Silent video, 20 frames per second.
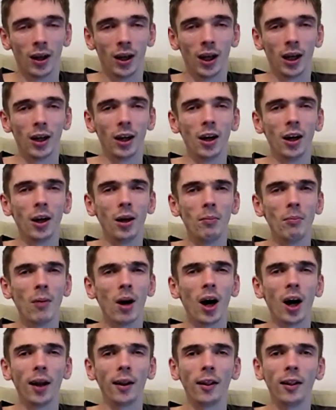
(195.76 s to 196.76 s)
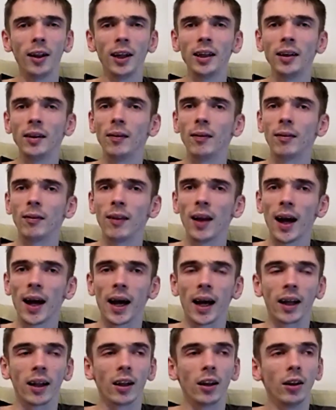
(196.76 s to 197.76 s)
Other than
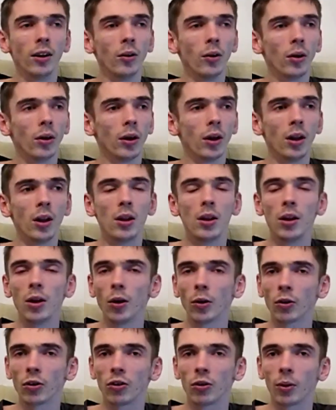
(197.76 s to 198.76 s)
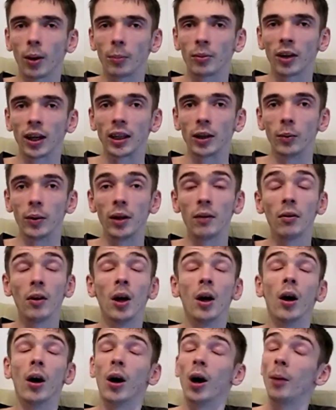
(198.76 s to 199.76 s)
that, not a lot to update you
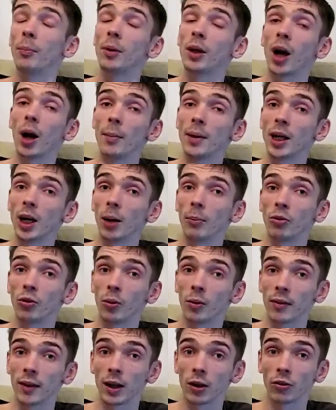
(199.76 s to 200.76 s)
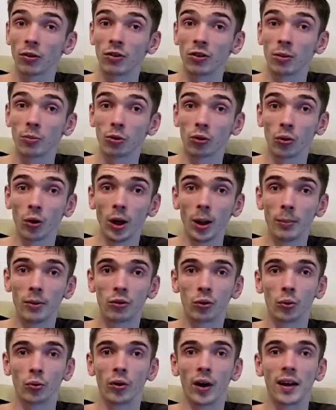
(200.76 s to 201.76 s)
with. I'm coming up to 1,000 subscribers
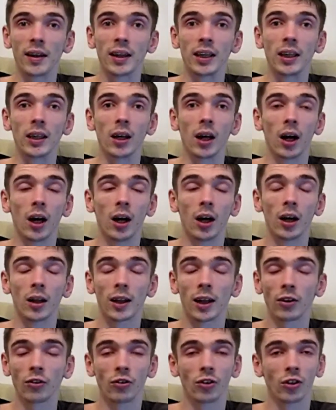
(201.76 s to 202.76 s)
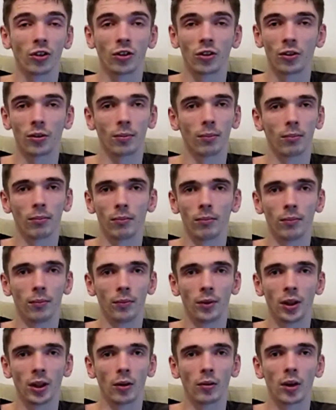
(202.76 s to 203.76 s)
already. That's just,
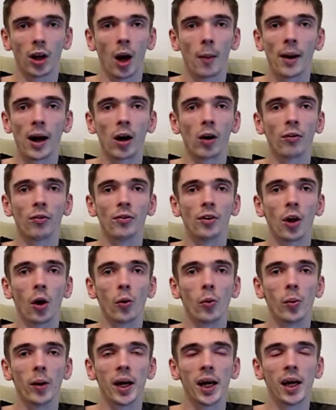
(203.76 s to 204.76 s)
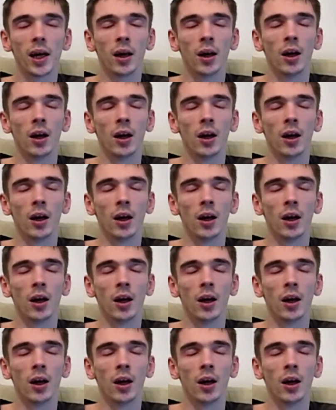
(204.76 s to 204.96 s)
you know, come out of nowhere.